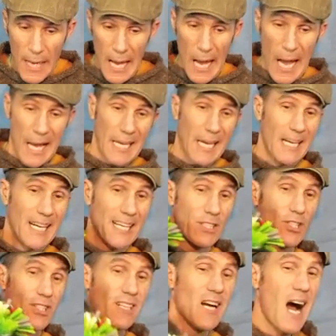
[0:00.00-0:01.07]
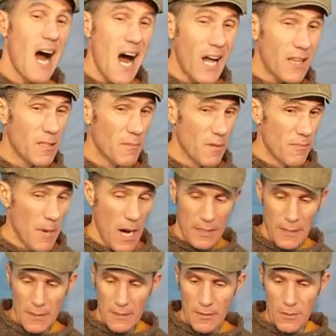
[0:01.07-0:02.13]
I got an extra column of
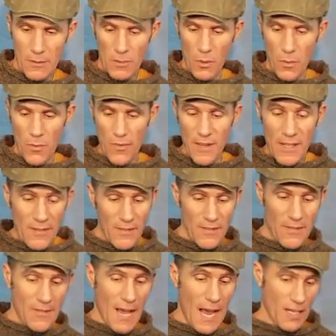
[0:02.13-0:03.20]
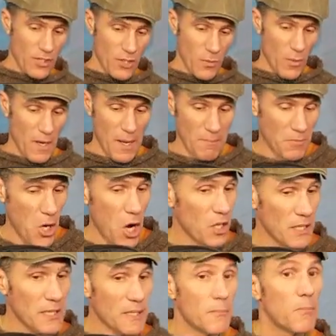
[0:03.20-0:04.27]
pockets. So this is actually what I'm
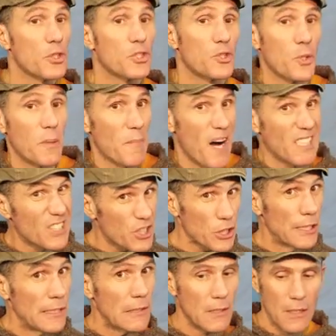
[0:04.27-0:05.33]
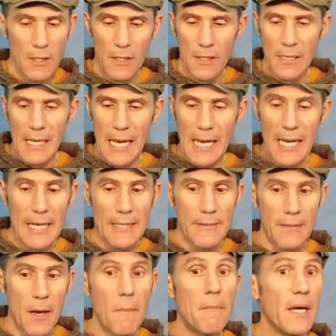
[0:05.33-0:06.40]
calling the Bonjour Monster. It's
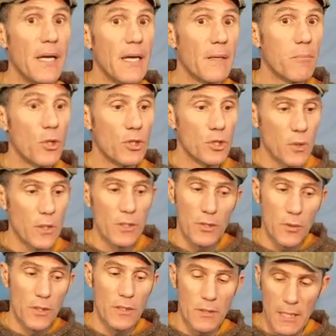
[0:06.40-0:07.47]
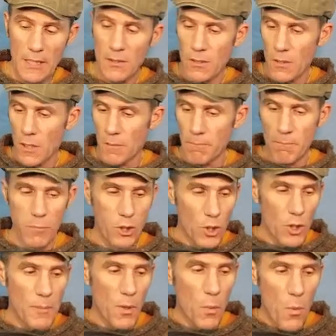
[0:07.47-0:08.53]
a big Bonjour. So it's a
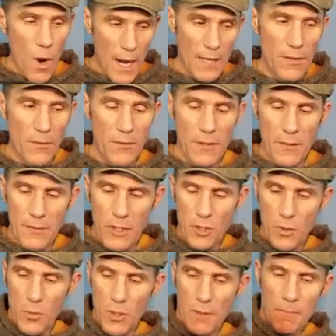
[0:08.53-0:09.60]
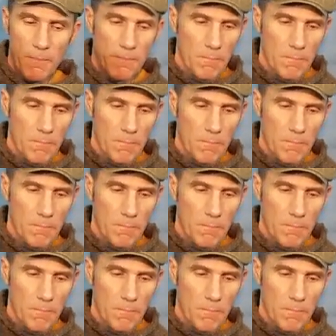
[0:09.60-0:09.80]
little bit wider than this one,